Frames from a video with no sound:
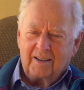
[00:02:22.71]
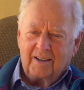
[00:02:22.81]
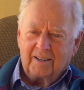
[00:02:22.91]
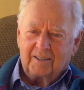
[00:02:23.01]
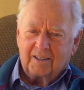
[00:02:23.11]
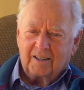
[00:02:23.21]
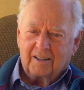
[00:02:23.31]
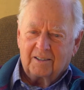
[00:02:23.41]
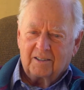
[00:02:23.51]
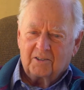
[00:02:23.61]
And
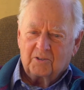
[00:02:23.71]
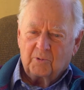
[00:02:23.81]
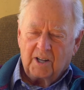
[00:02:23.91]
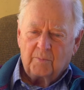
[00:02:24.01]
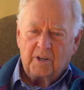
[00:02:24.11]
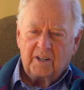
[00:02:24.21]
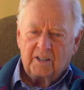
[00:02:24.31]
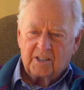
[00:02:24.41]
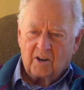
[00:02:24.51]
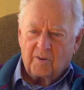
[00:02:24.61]
we'd have
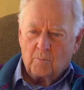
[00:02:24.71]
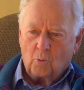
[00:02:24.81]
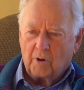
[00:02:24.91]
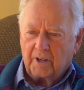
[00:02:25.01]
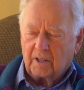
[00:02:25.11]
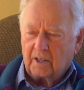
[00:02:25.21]
meetings there every morning,